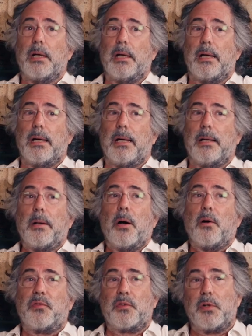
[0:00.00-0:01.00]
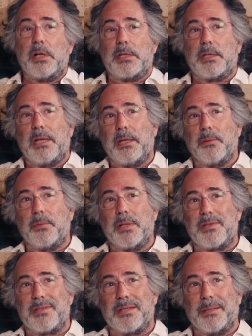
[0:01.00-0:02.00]
Of course, he
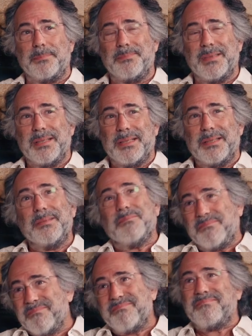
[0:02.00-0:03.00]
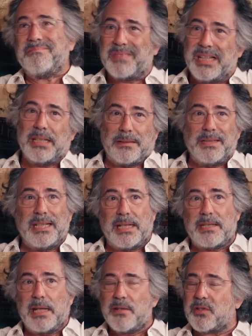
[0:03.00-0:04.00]
was, in
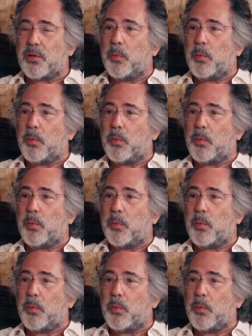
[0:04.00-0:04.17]
a sense,